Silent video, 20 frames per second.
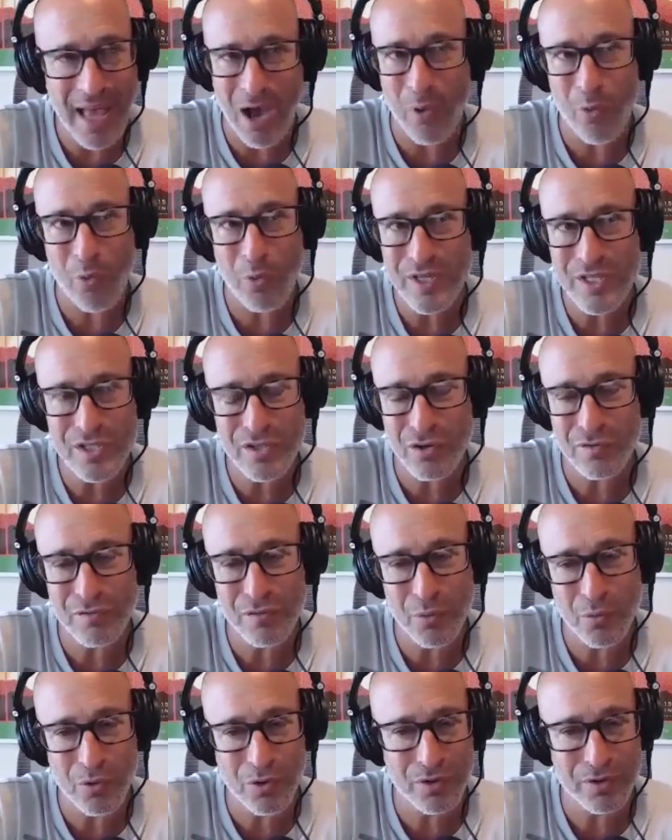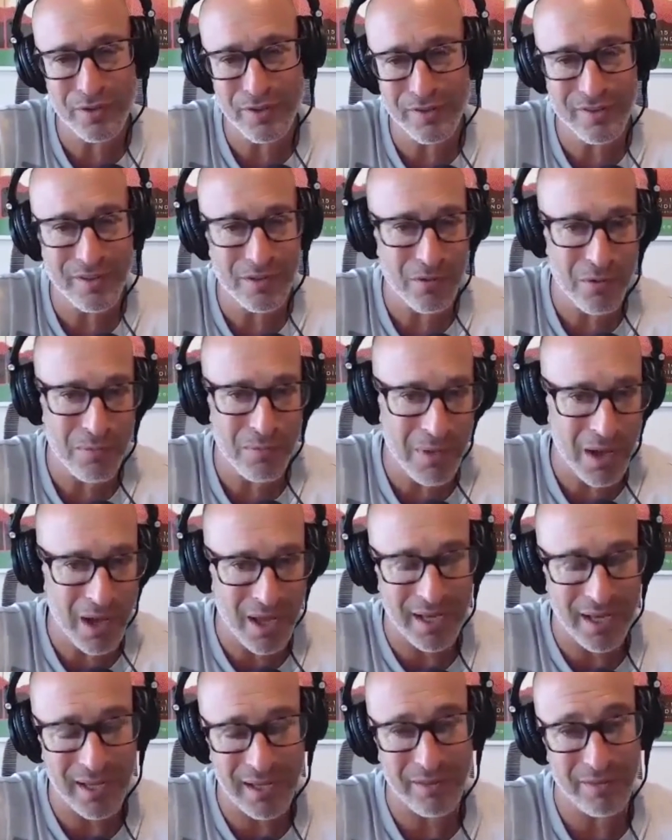how we serve the world is in
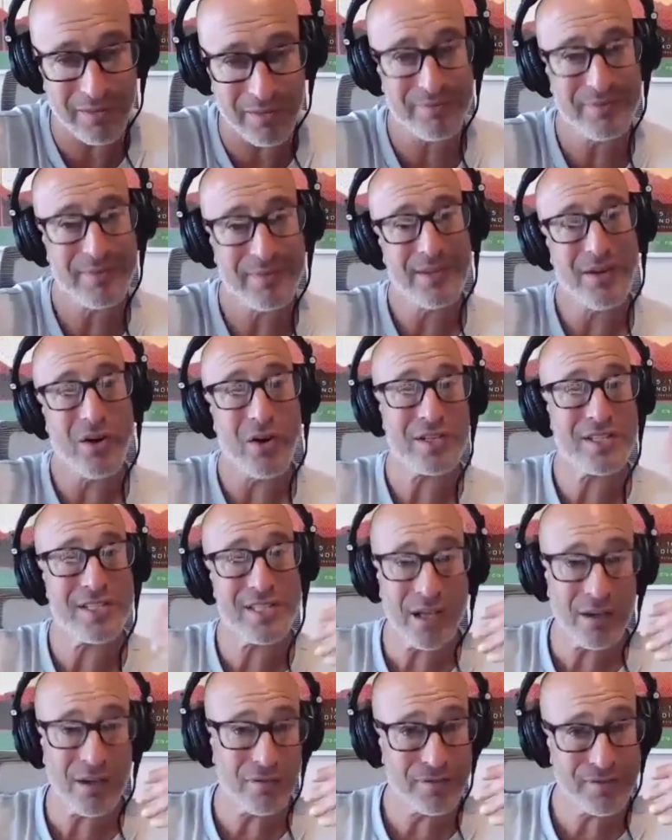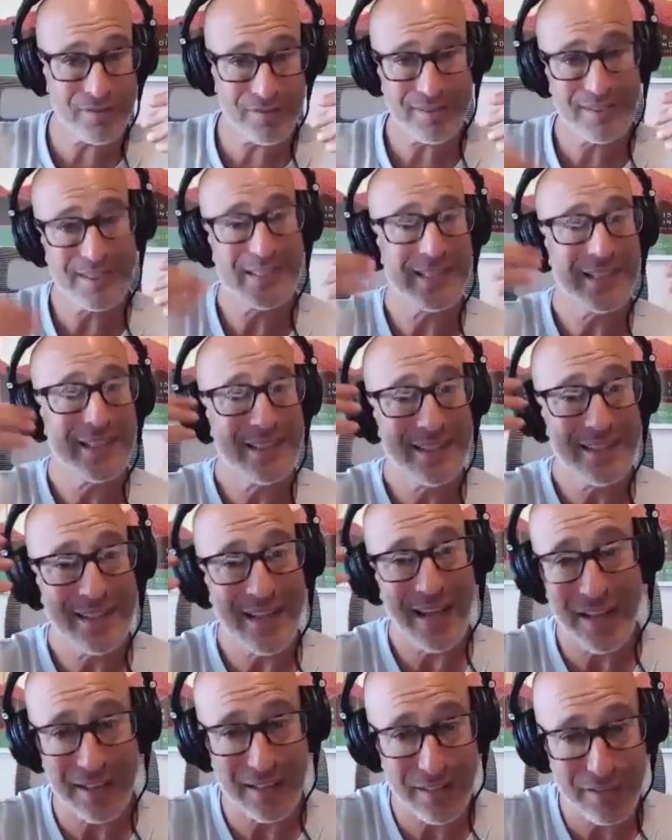reminding ourselves
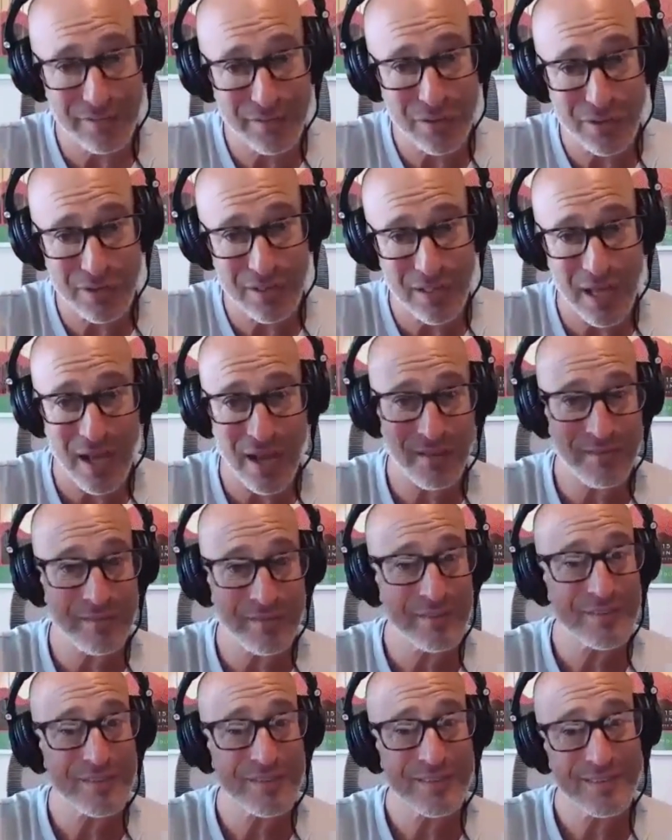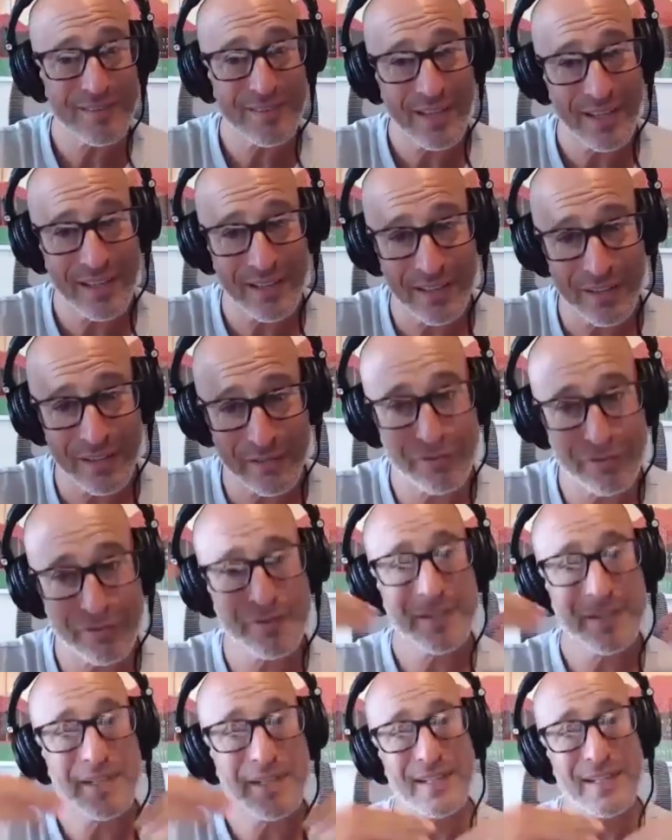how to live good lives, how to live
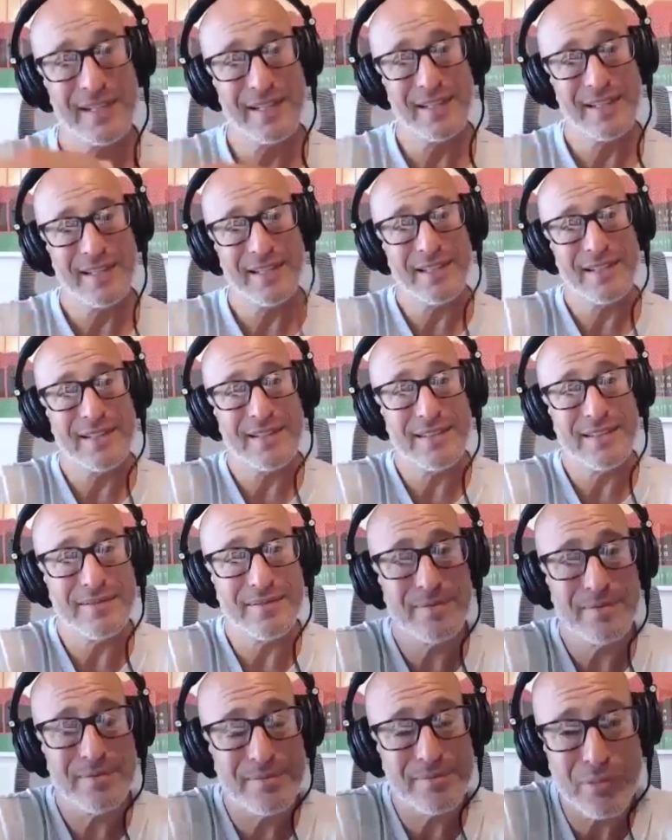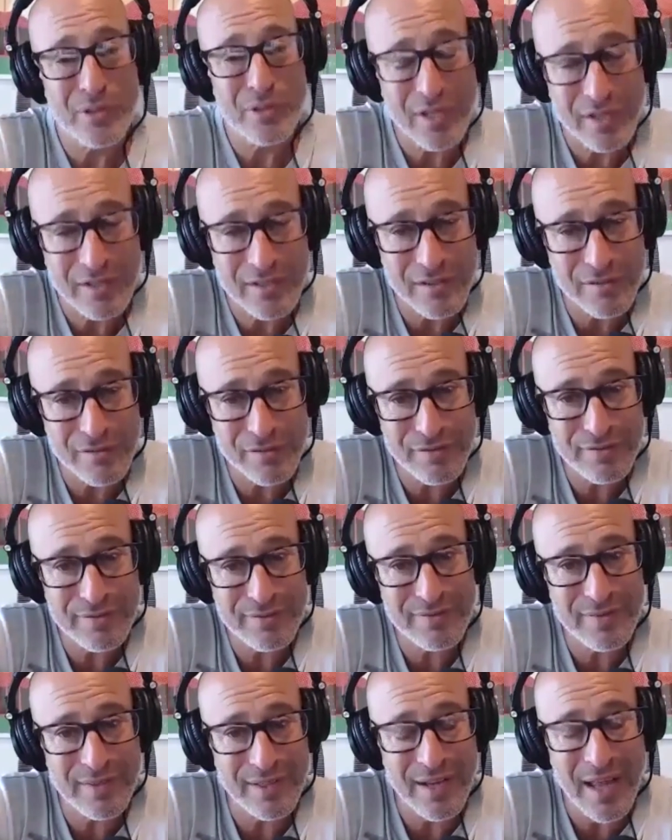
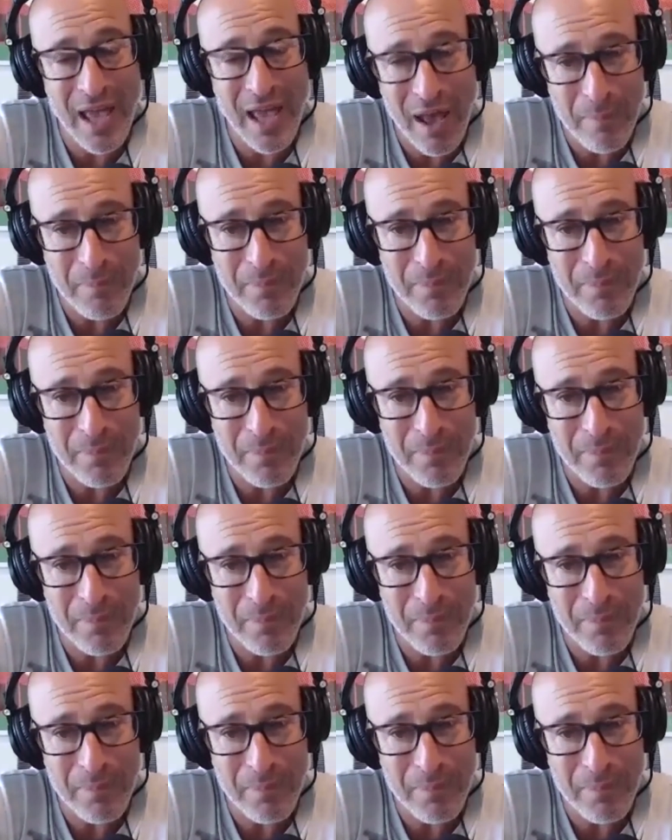productive and